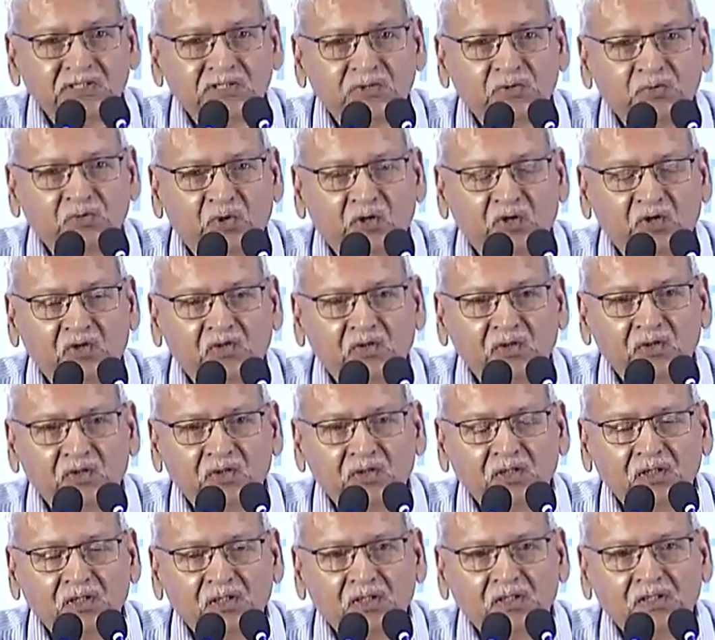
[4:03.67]
tomorrow,
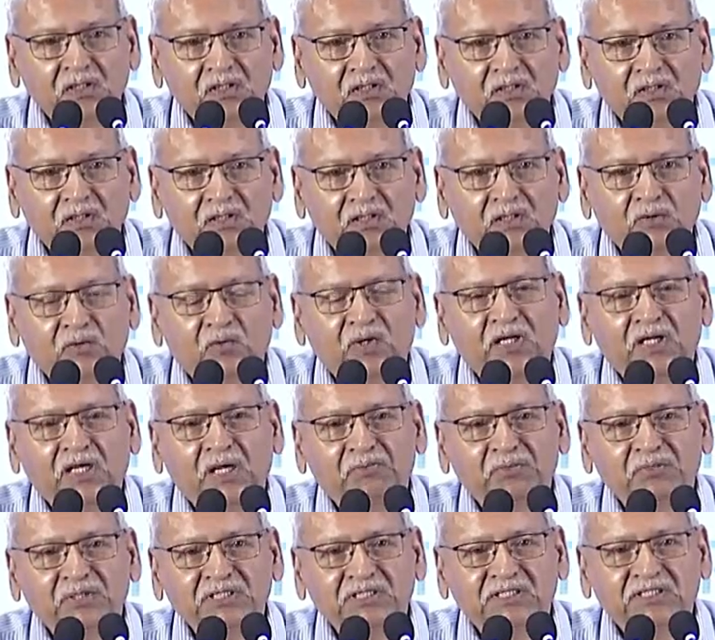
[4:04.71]
what
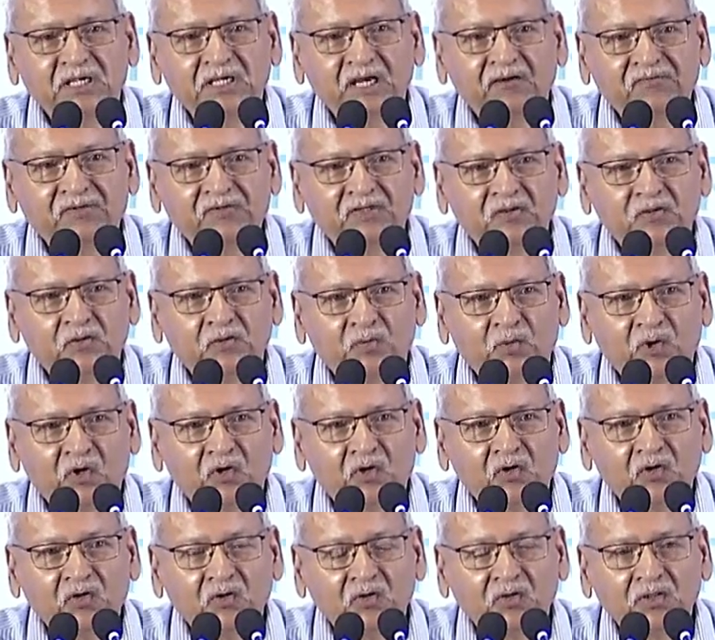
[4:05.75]
happens day after
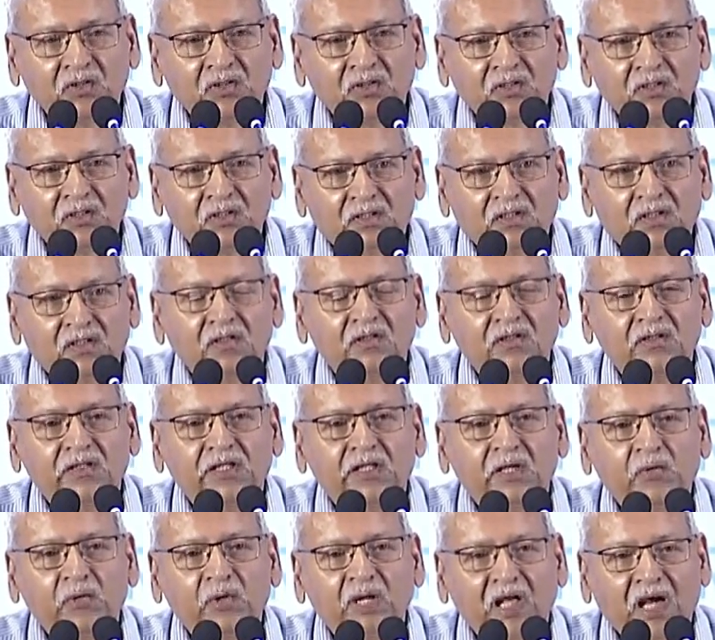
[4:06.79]
tomorrow, they
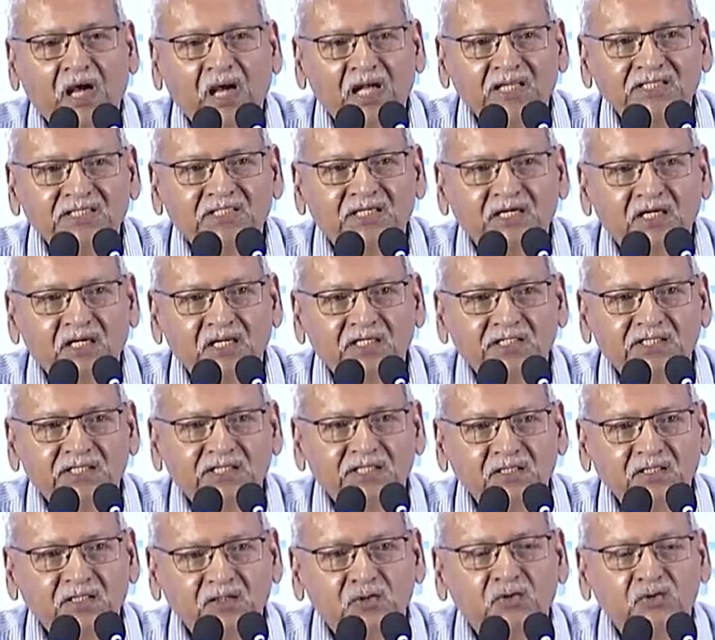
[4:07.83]
will ask us
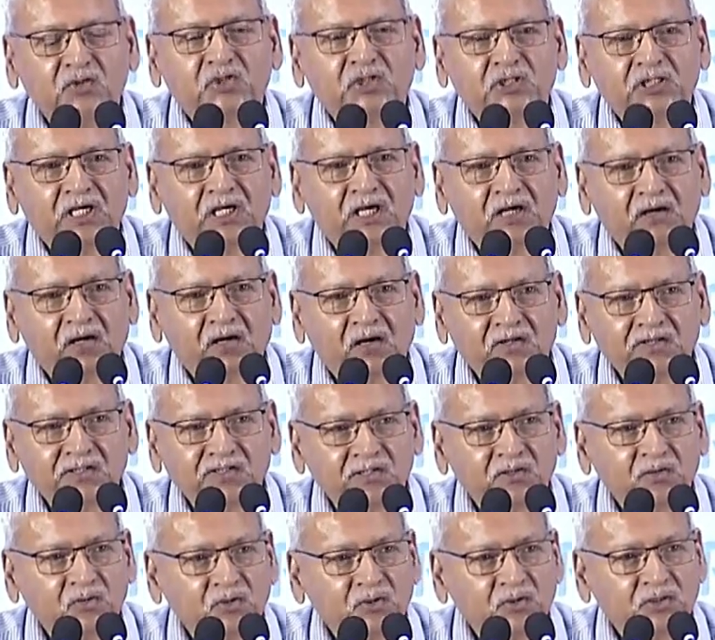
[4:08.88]
to share our
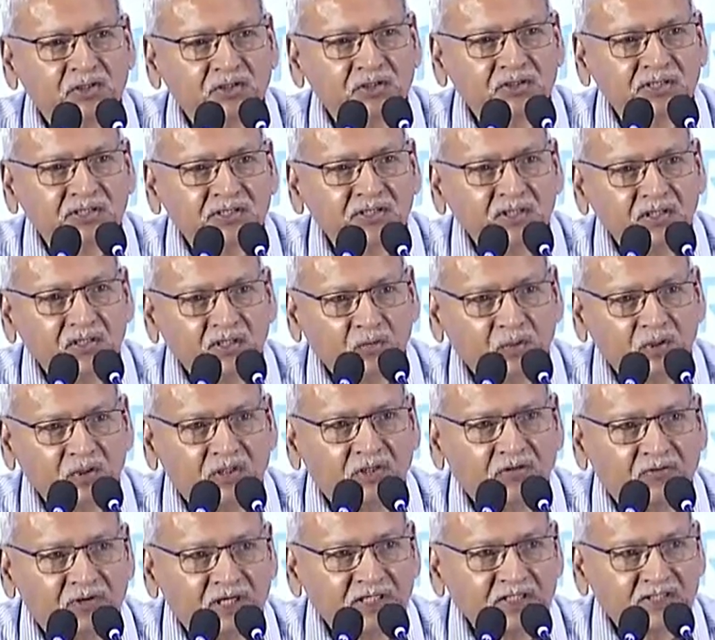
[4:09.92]
solutions with the
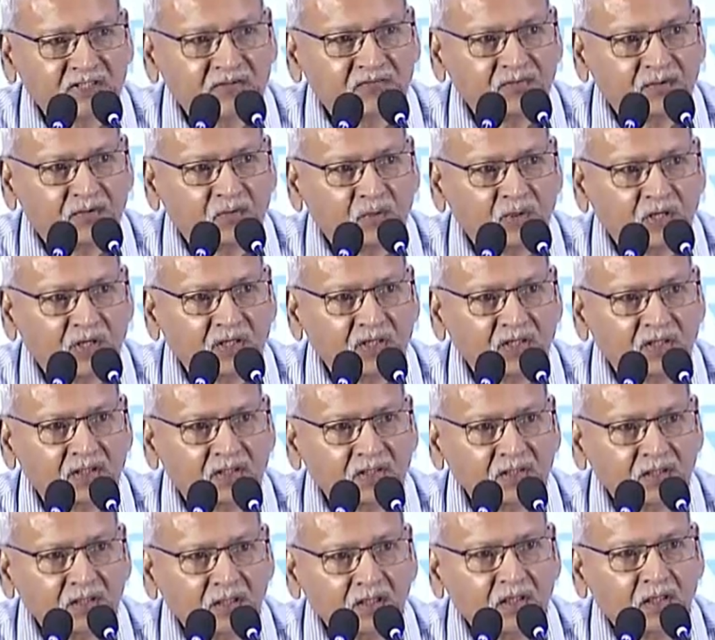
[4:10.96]
rest of the world.
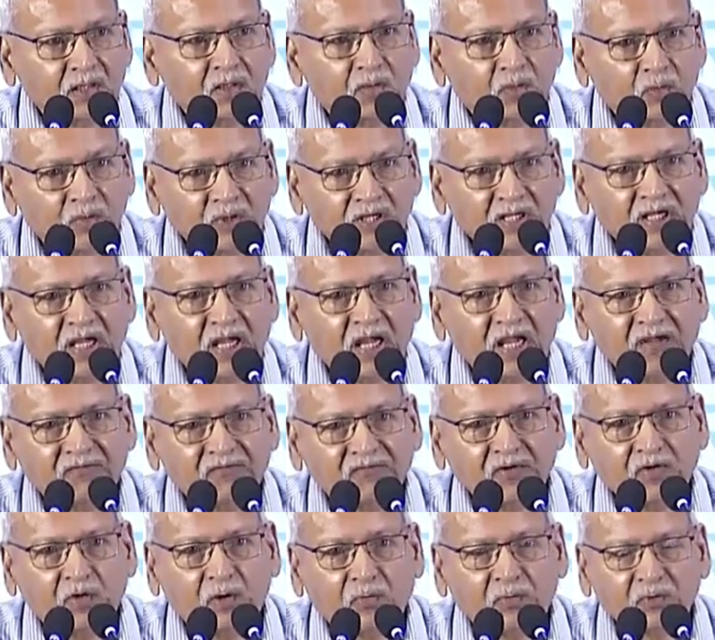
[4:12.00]
We have an
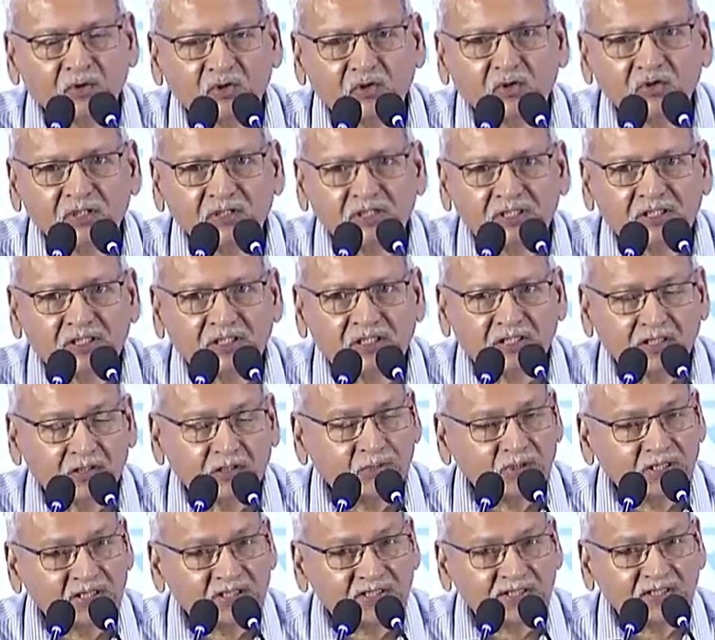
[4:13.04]
opportunity here, but
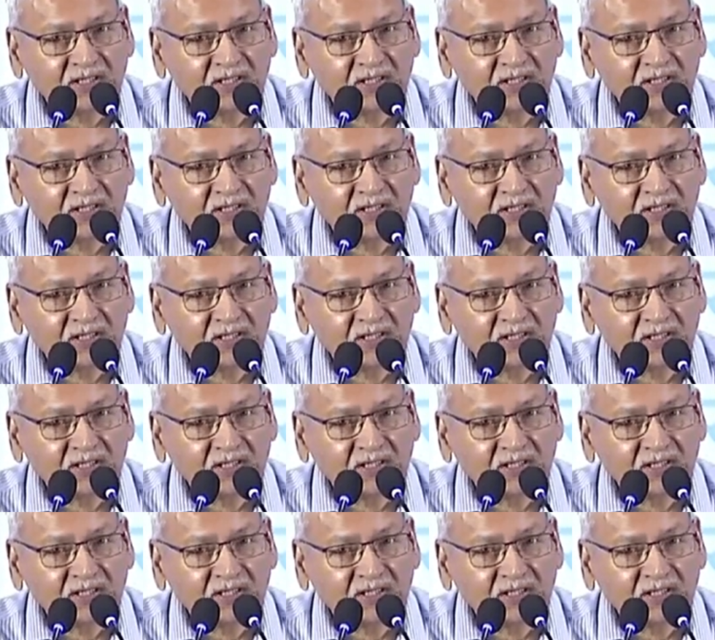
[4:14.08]
it's a